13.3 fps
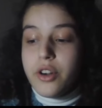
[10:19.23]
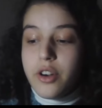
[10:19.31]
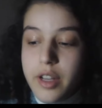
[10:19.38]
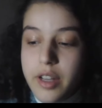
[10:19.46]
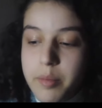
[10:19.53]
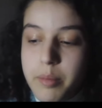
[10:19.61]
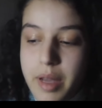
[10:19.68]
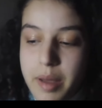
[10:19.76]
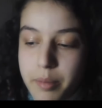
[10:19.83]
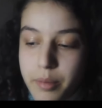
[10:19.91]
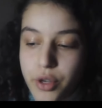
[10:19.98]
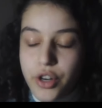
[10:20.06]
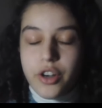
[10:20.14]
or a
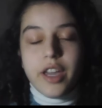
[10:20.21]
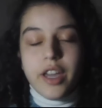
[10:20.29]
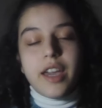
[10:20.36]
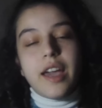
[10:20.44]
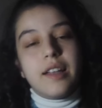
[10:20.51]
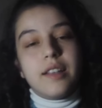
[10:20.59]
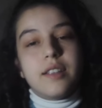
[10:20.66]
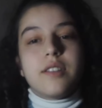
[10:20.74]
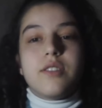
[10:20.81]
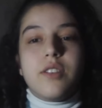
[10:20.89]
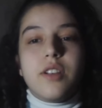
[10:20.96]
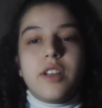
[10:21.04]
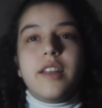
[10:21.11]
member, I can't
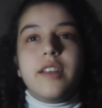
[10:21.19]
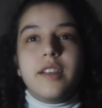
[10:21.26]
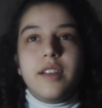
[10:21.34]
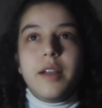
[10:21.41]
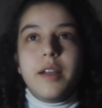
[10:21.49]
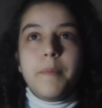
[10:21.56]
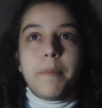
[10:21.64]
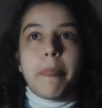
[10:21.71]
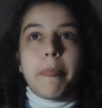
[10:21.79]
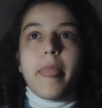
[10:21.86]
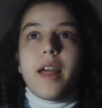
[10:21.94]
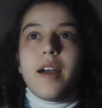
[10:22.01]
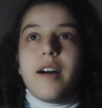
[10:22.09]
really.
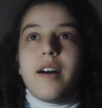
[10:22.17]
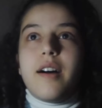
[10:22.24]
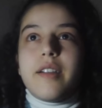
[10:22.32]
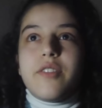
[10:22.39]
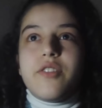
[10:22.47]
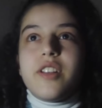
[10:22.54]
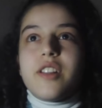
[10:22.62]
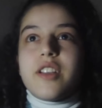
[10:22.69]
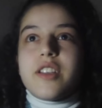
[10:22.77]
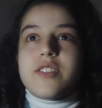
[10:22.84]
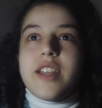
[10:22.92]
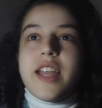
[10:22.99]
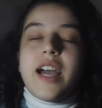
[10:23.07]
I feel
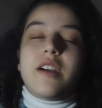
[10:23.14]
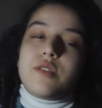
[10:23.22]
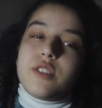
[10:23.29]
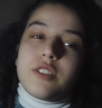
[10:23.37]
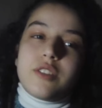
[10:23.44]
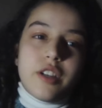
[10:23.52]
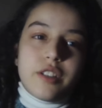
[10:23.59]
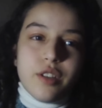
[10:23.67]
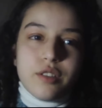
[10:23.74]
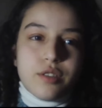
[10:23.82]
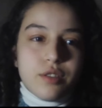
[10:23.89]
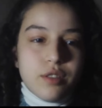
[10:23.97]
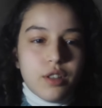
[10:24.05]
like surrounded. I
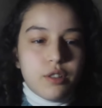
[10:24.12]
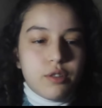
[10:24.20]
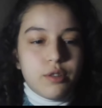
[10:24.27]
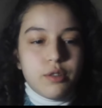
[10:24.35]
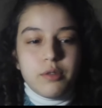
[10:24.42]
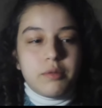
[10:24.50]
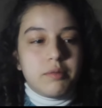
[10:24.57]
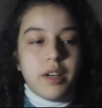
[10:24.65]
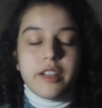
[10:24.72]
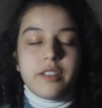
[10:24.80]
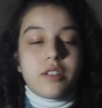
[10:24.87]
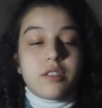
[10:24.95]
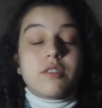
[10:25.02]
don't know
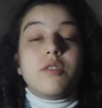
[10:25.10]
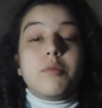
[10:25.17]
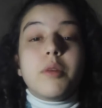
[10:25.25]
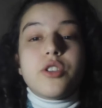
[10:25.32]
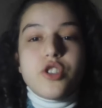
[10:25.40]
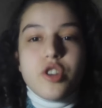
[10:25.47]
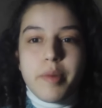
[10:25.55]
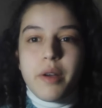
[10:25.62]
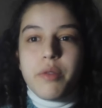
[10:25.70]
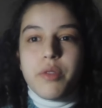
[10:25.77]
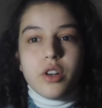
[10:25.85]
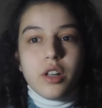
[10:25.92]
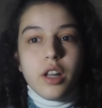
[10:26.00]
much
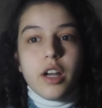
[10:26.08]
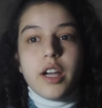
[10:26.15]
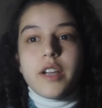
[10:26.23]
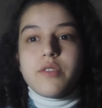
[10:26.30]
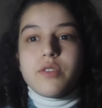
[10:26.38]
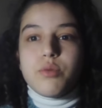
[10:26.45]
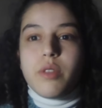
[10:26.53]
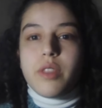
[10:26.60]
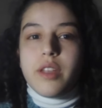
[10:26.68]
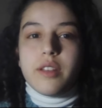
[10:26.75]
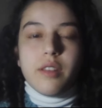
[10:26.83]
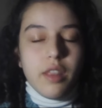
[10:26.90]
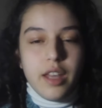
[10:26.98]
about their lives
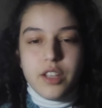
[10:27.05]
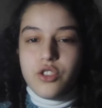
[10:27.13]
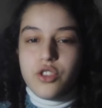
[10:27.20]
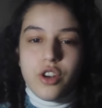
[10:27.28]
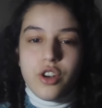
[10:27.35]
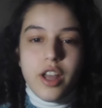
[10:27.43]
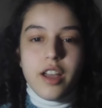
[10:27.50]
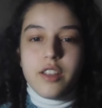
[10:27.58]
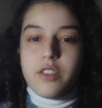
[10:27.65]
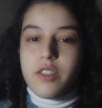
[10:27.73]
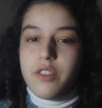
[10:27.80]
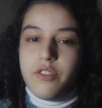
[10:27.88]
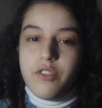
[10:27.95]
within the internet,
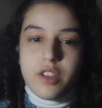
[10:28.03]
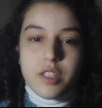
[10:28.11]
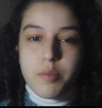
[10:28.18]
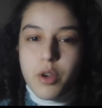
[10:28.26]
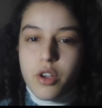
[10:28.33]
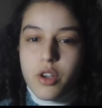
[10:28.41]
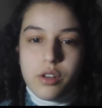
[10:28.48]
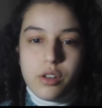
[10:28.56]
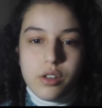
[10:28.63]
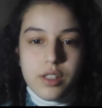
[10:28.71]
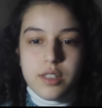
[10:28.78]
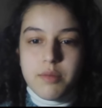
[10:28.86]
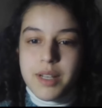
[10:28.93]
the Facebook
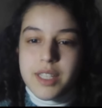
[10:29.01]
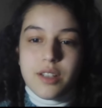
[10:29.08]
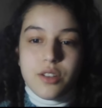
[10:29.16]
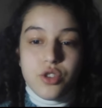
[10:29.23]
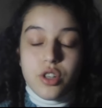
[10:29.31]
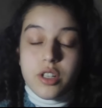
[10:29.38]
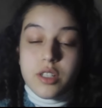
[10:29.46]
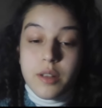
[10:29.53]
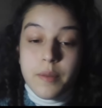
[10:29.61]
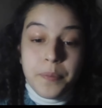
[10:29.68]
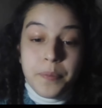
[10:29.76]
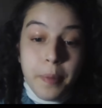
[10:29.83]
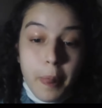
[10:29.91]
calls, messengers,
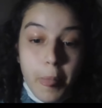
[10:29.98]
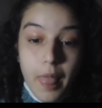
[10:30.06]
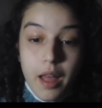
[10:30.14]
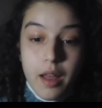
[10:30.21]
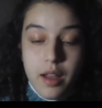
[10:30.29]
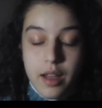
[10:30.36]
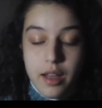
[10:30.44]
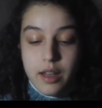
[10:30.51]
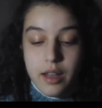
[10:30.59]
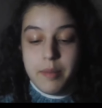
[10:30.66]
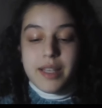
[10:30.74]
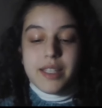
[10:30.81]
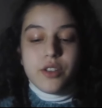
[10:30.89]

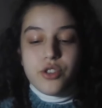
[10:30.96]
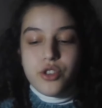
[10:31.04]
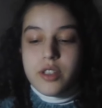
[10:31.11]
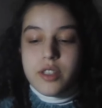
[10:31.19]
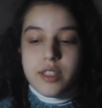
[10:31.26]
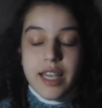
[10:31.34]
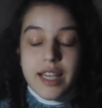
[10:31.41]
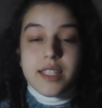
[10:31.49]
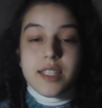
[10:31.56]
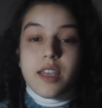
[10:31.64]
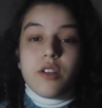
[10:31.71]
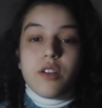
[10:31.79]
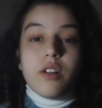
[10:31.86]
messages,
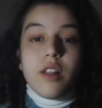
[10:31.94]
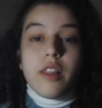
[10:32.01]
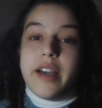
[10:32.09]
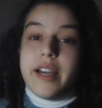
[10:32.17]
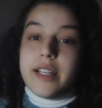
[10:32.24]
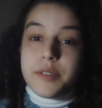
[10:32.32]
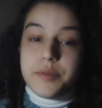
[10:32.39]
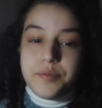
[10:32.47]
texting, all that.